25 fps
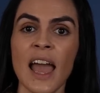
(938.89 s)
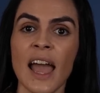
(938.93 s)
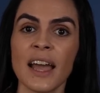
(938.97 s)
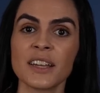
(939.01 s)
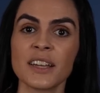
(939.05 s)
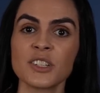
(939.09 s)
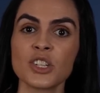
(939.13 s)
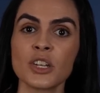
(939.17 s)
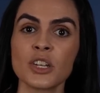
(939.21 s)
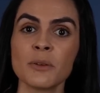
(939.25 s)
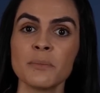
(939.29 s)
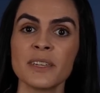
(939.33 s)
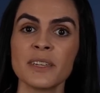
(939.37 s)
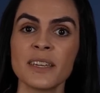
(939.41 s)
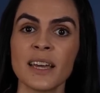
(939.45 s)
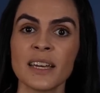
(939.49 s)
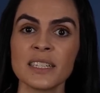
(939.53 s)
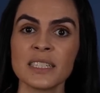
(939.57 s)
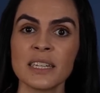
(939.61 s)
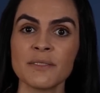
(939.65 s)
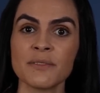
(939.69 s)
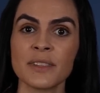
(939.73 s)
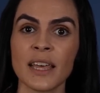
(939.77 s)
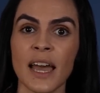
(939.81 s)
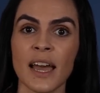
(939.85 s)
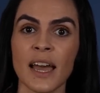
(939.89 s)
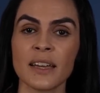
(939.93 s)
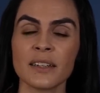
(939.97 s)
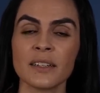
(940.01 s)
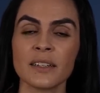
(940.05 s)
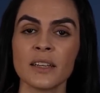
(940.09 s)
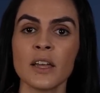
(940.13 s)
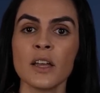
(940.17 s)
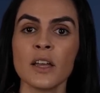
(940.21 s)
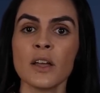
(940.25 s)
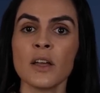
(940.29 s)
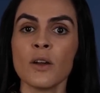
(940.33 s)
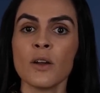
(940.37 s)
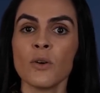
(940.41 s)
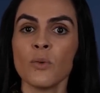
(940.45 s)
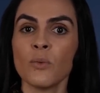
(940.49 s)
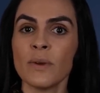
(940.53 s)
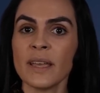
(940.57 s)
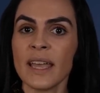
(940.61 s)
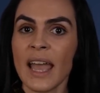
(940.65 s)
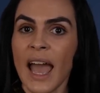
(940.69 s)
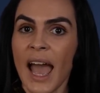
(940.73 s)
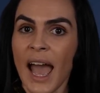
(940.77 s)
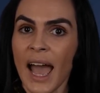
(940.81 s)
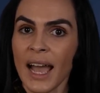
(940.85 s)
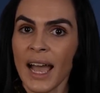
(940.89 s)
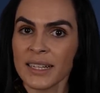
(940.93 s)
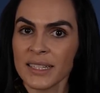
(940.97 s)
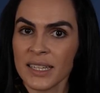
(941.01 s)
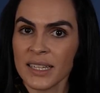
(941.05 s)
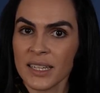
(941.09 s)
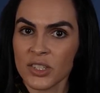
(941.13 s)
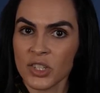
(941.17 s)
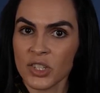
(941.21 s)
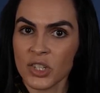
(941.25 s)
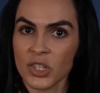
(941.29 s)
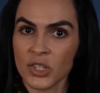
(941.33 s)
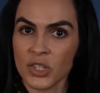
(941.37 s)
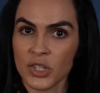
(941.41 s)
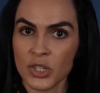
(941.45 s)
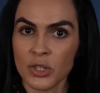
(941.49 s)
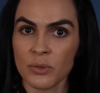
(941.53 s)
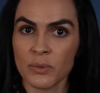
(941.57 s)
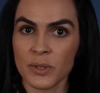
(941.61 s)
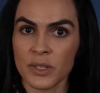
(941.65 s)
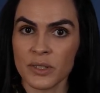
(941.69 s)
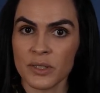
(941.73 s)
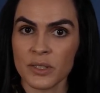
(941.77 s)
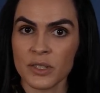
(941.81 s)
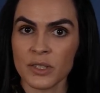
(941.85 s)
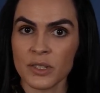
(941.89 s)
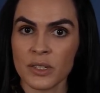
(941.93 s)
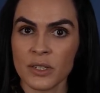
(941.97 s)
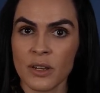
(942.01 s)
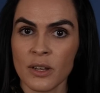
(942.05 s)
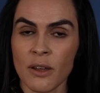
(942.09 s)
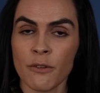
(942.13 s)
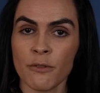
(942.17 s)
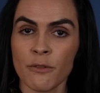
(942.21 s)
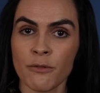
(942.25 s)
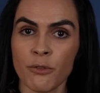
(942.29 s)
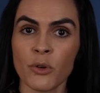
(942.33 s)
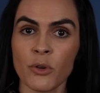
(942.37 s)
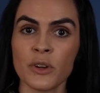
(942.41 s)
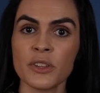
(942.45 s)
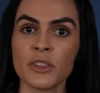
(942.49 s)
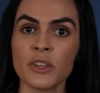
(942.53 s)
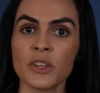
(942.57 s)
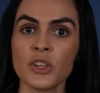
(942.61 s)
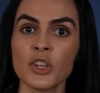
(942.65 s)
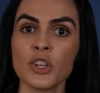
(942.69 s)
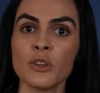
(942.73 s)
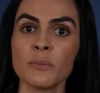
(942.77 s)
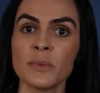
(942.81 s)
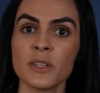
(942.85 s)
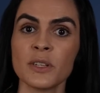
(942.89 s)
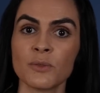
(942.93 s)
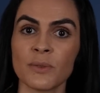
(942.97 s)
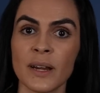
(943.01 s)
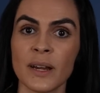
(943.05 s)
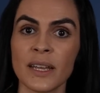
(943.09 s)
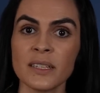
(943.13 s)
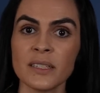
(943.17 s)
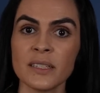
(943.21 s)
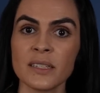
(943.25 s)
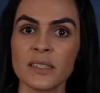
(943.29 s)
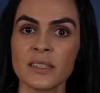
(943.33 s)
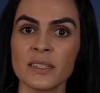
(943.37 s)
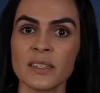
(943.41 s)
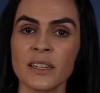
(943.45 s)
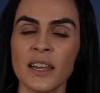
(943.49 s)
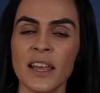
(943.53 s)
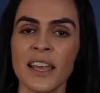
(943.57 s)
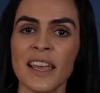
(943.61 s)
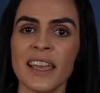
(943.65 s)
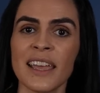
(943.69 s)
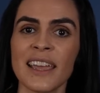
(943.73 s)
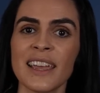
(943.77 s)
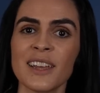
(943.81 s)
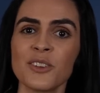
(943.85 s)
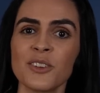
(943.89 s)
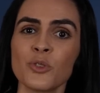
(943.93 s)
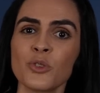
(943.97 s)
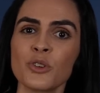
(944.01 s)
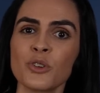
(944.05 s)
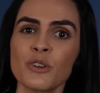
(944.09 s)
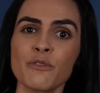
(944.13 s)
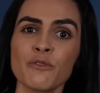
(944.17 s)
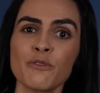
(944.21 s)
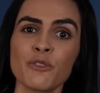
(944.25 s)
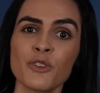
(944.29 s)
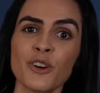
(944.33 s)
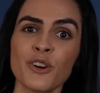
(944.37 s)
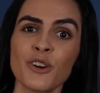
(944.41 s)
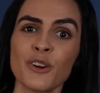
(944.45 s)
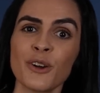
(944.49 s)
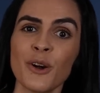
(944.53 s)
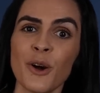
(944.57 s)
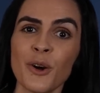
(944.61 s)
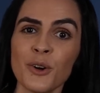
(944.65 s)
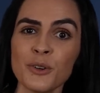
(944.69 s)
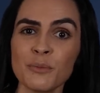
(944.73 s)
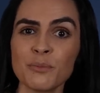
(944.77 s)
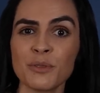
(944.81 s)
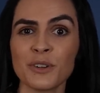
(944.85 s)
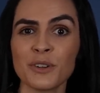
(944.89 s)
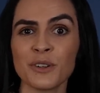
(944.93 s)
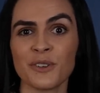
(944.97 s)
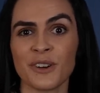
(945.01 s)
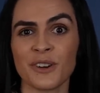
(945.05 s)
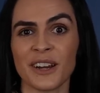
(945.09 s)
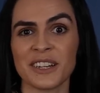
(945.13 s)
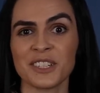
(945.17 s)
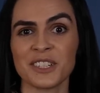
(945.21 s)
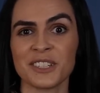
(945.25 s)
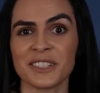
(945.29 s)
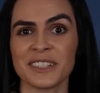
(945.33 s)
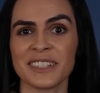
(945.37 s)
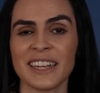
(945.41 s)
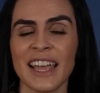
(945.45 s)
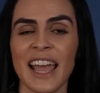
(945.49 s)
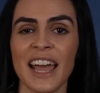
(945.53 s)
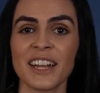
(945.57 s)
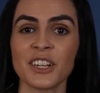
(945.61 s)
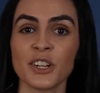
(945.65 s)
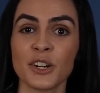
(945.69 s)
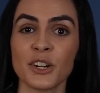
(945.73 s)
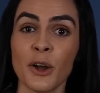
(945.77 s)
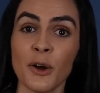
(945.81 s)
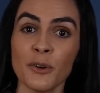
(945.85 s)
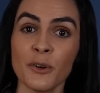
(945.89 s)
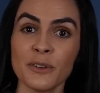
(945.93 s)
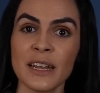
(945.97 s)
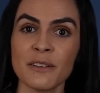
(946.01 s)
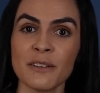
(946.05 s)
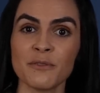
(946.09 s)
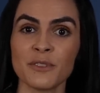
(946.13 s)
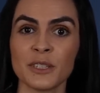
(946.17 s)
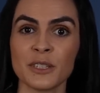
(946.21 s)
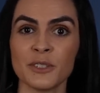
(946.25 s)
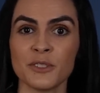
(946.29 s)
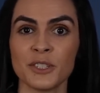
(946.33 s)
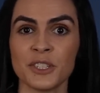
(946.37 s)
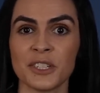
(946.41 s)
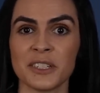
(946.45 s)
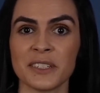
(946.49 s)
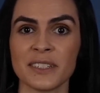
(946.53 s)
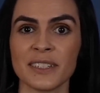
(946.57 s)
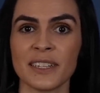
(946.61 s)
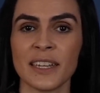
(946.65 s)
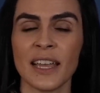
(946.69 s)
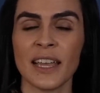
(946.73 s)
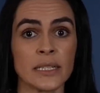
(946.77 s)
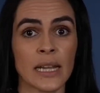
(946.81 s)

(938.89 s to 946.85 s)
And so because of that, we act as stewards for the human race in order for our own progression and our own evolution.